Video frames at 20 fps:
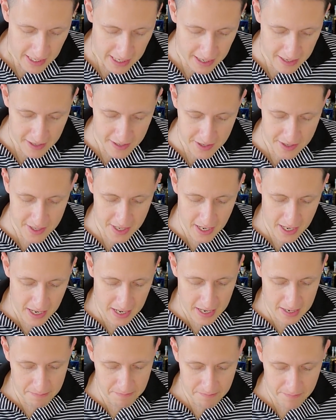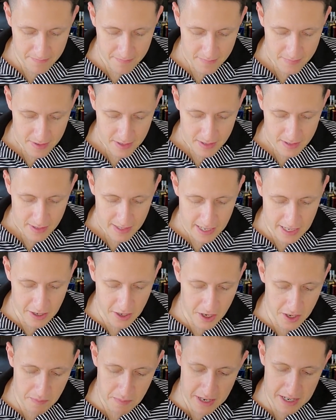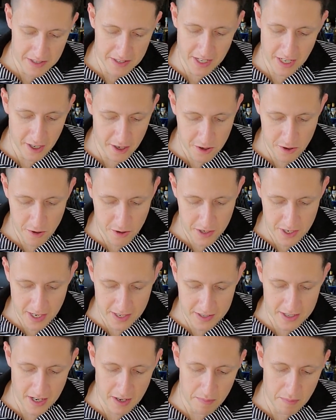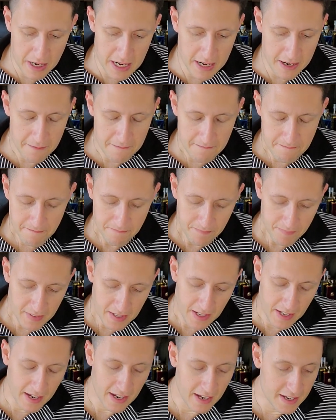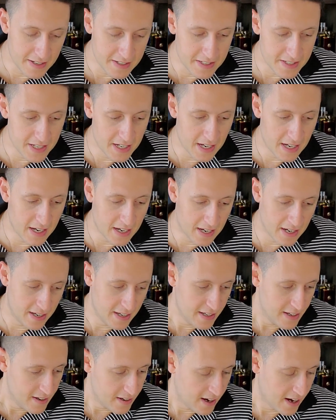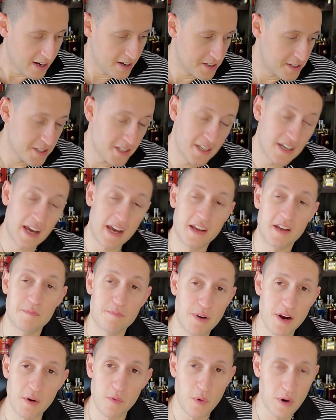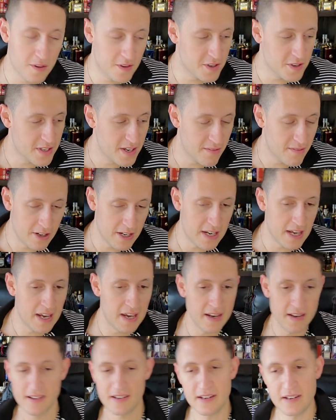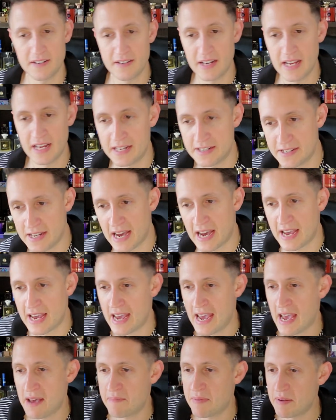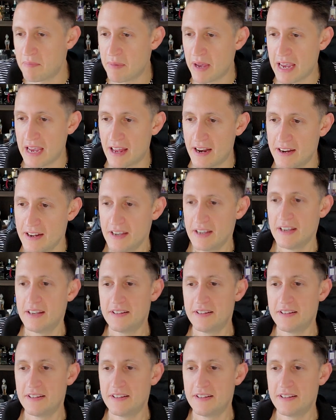It is, um, it could be a signature scent on me. And uh, honestly, I could probably wear this every day and, and die a happy man.